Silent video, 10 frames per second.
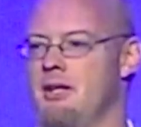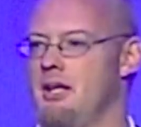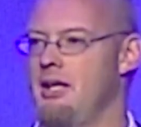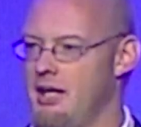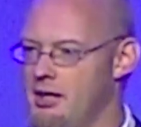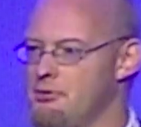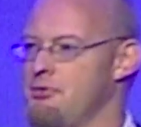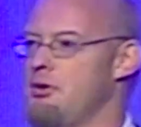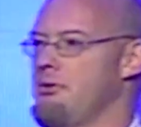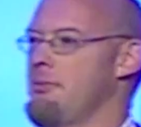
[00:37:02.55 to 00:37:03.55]
and
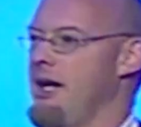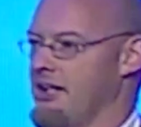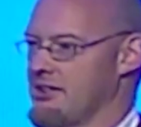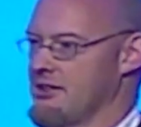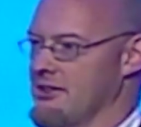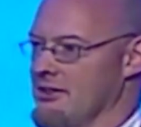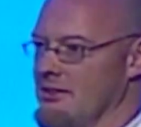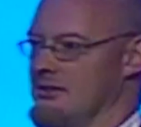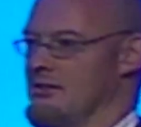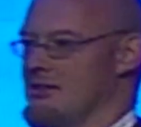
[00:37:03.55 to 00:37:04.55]
Fulvamax.
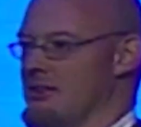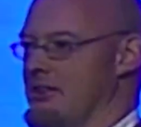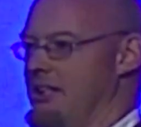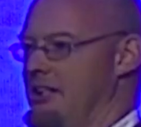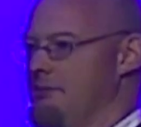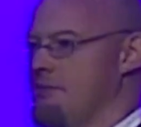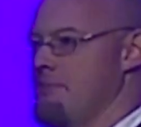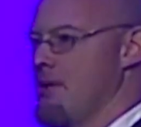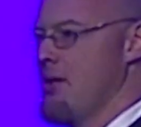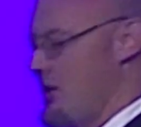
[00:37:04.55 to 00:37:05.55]
Okay?
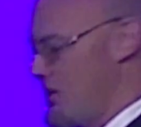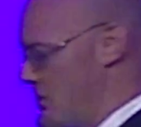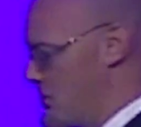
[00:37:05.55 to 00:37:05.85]
Those 2